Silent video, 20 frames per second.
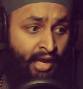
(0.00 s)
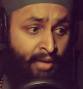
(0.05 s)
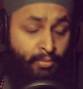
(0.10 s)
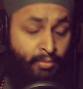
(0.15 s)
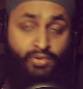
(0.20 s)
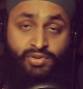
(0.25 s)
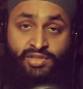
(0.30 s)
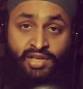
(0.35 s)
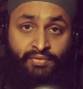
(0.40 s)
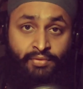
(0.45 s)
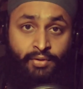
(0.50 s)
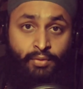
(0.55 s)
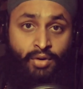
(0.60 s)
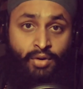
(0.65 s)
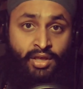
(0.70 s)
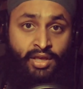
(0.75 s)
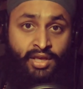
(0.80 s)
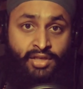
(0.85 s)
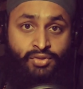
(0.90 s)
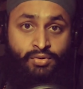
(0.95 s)
most definitely
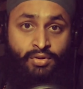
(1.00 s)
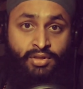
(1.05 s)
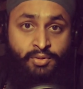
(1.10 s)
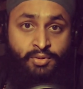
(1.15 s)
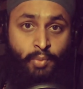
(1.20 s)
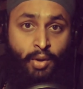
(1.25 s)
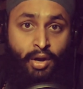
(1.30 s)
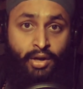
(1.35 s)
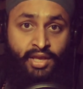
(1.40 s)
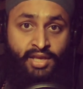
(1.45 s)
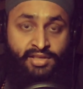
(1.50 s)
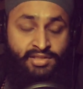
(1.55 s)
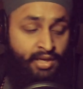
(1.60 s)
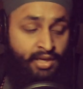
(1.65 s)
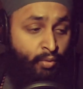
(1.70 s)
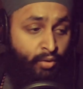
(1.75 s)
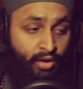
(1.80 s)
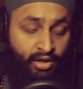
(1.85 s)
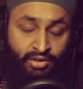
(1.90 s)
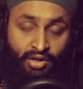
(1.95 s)
want to get you on this podcast,
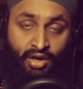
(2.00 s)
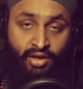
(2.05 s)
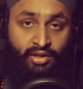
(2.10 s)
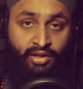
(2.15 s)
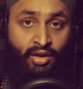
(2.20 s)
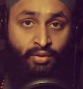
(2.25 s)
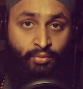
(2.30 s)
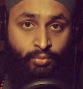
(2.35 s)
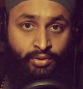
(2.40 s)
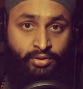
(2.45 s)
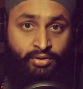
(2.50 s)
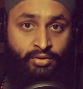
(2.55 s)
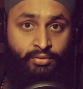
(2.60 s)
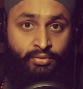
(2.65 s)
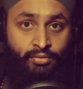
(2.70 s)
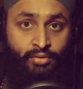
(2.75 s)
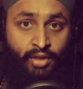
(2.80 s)
and I want to talk it out with you.